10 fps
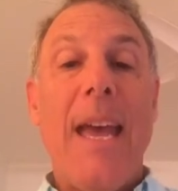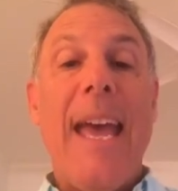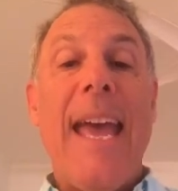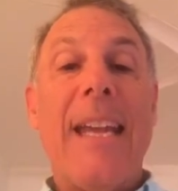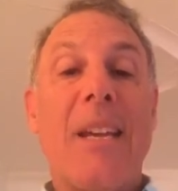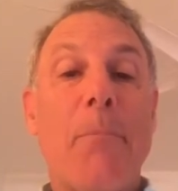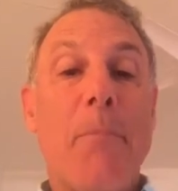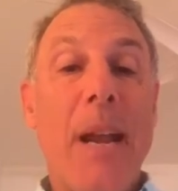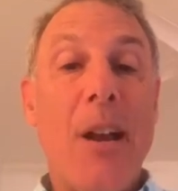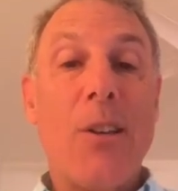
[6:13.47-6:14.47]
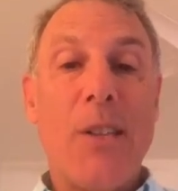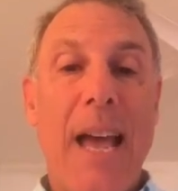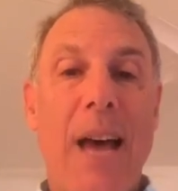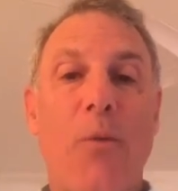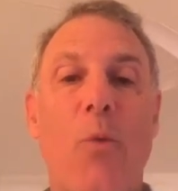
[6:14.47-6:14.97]
and compares
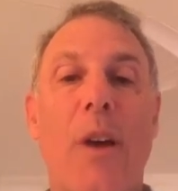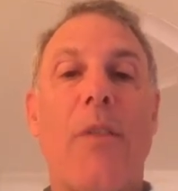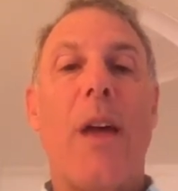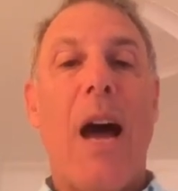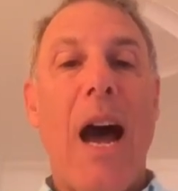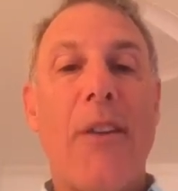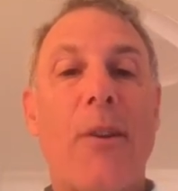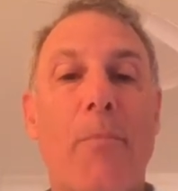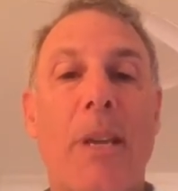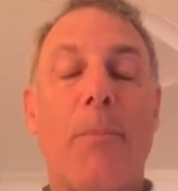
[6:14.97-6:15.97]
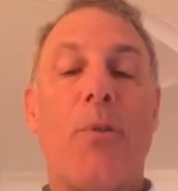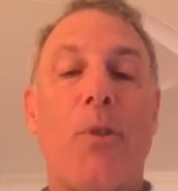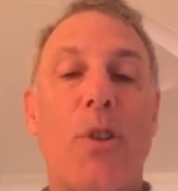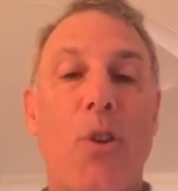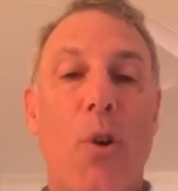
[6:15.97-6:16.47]
that with other people
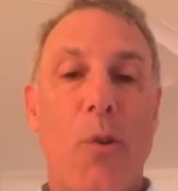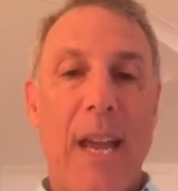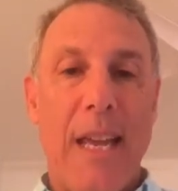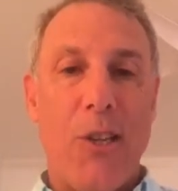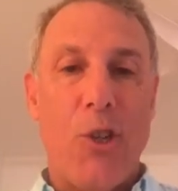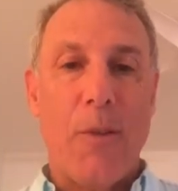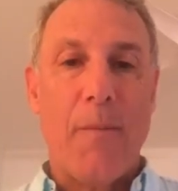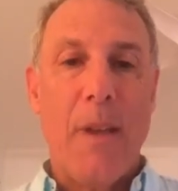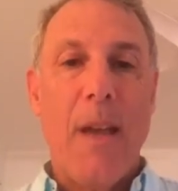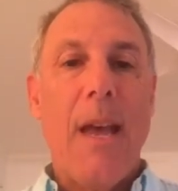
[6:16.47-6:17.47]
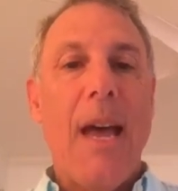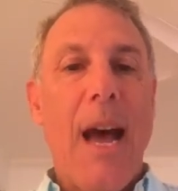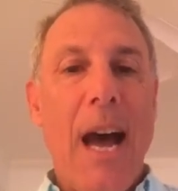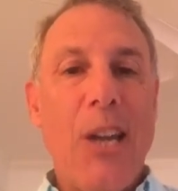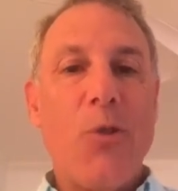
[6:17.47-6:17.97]
your age,
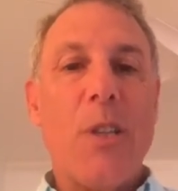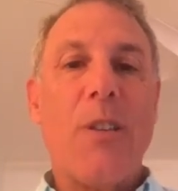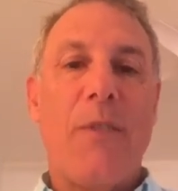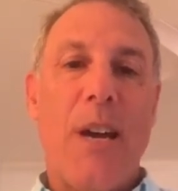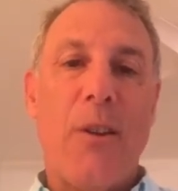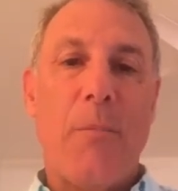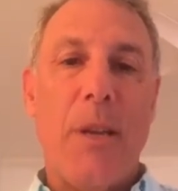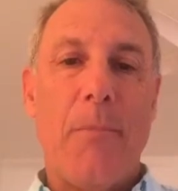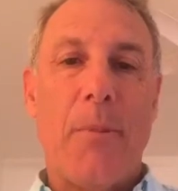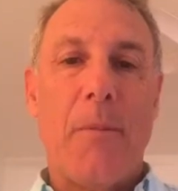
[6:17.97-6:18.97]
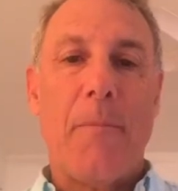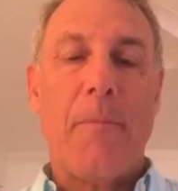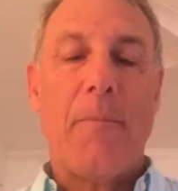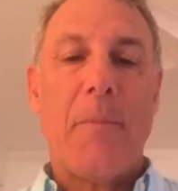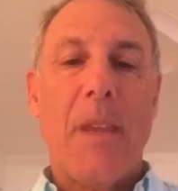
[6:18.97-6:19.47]
hundreds of other people.
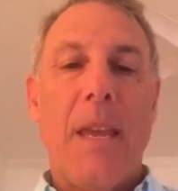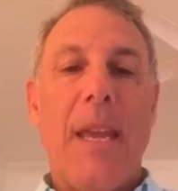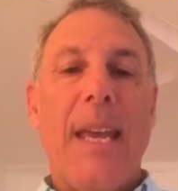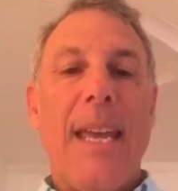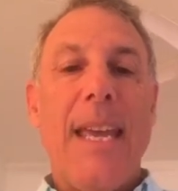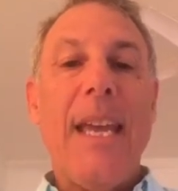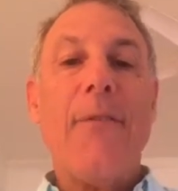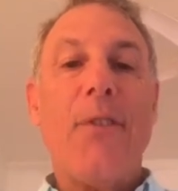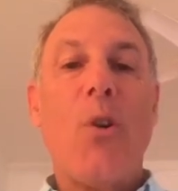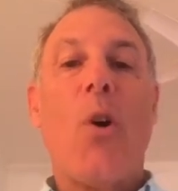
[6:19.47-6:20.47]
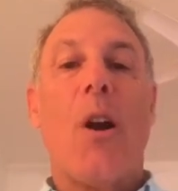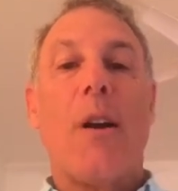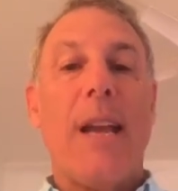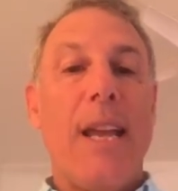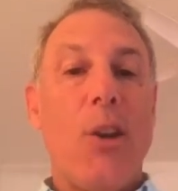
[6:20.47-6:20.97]
If your
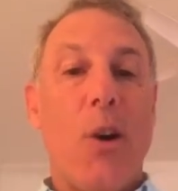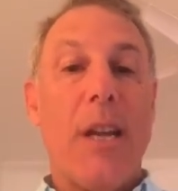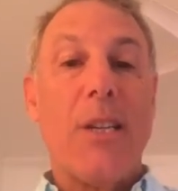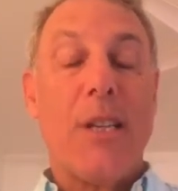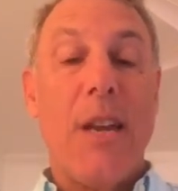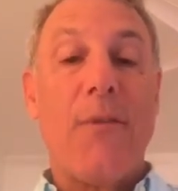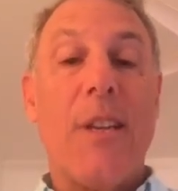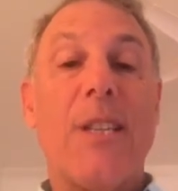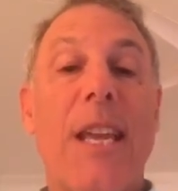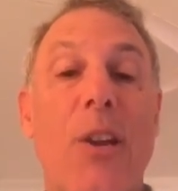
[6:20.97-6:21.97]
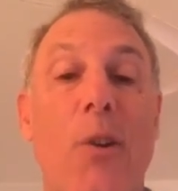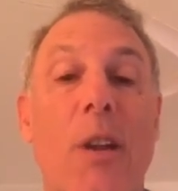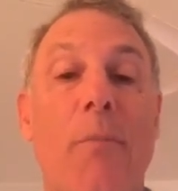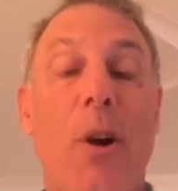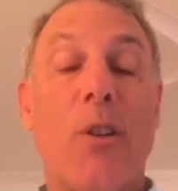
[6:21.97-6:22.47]
aortic stiffness,
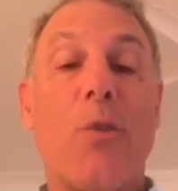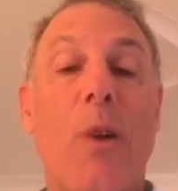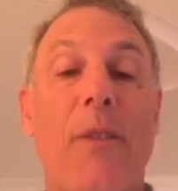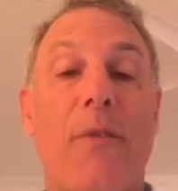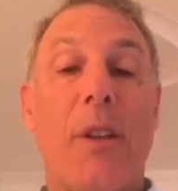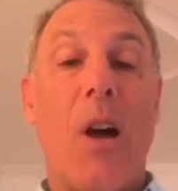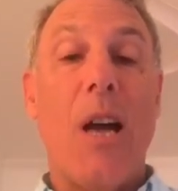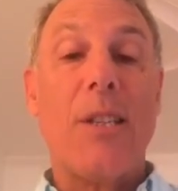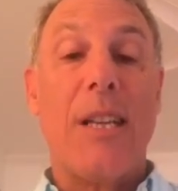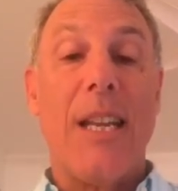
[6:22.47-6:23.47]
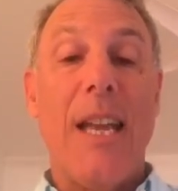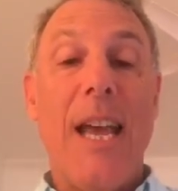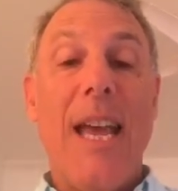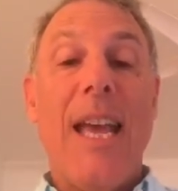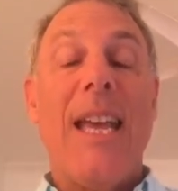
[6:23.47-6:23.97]
aortic pulse wave velocity
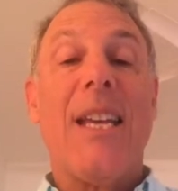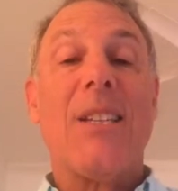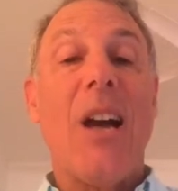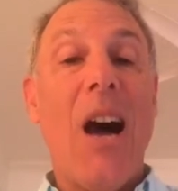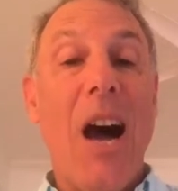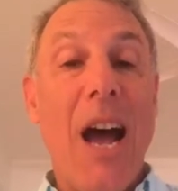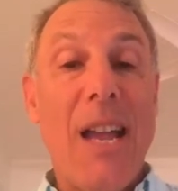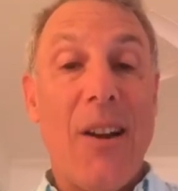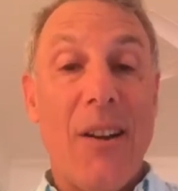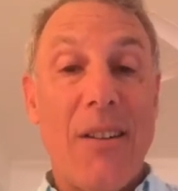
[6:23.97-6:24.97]
is higher